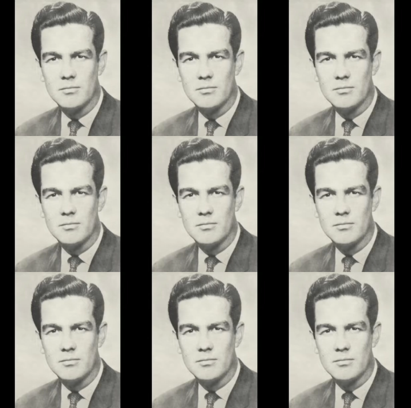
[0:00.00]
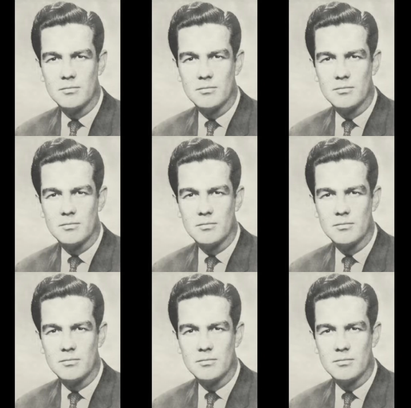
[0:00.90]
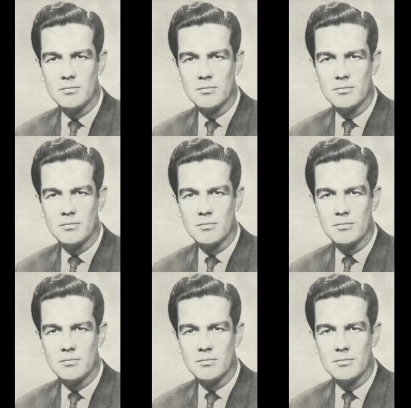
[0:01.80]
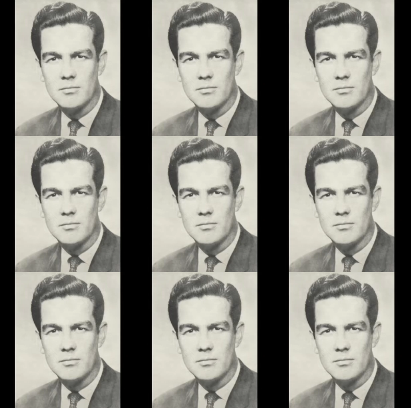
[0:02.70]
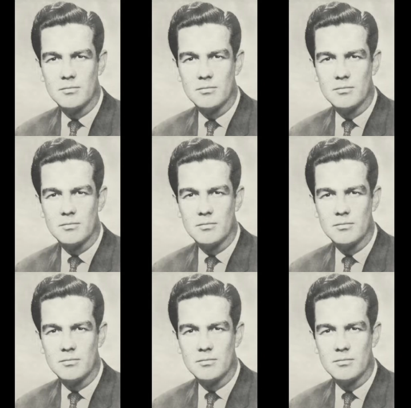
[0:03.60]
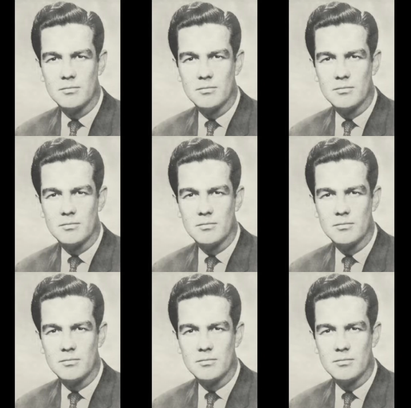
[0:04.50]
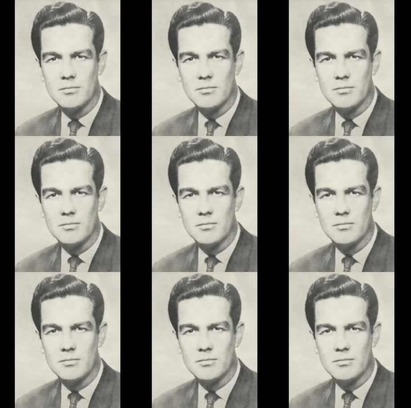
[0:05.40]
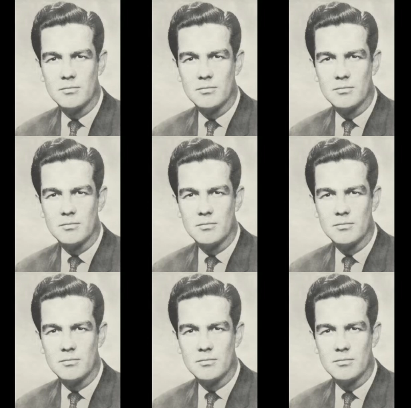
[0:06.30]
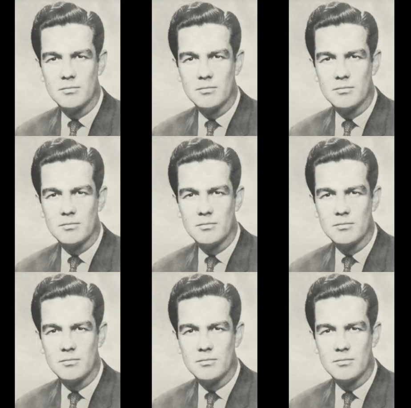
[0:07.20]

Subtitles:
(no lip movement)